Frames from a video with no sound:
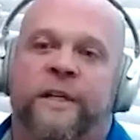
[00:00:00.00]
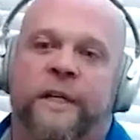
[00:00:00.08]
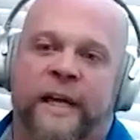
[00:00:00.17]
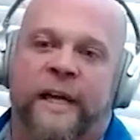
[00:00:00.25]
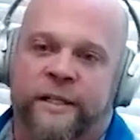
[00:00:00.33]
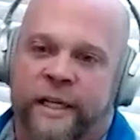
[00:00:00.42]
it's,
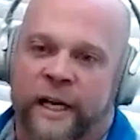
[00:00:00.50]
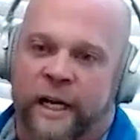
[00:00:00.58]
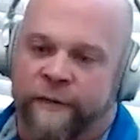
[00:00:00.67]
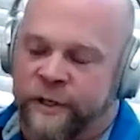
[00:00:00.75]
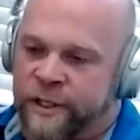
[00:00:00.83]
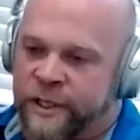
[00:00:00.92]
it's actually kind
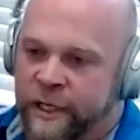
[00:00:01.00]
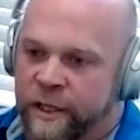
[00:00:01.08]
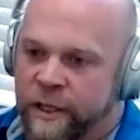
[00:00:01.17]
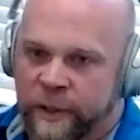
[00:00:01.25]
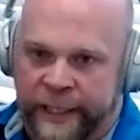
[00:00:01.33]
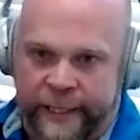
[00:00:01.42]
of interesting.
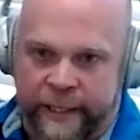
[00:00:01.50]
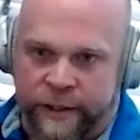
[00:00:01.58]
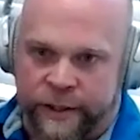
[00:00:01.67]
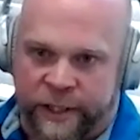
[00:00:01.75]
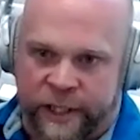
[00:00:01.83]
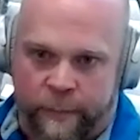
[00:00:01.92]
The
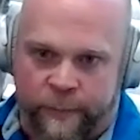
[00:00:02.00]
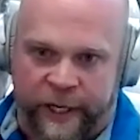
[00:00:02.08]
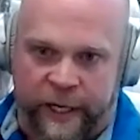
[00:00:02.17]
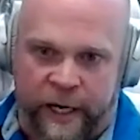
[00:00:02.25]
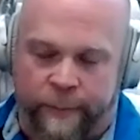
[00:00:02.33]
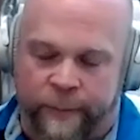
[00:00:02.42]
millennials are kind of
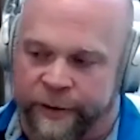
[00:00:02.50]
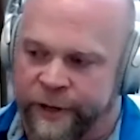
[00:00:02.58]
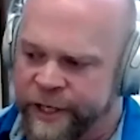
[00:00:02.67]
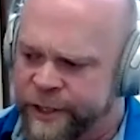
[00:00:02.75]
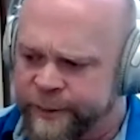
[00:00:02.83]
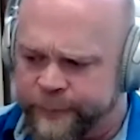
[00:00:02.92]
picking up on
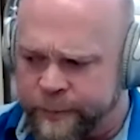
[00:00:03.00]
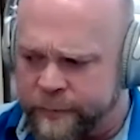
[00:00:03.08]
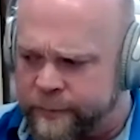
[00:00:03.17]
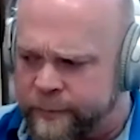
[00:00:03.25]
this,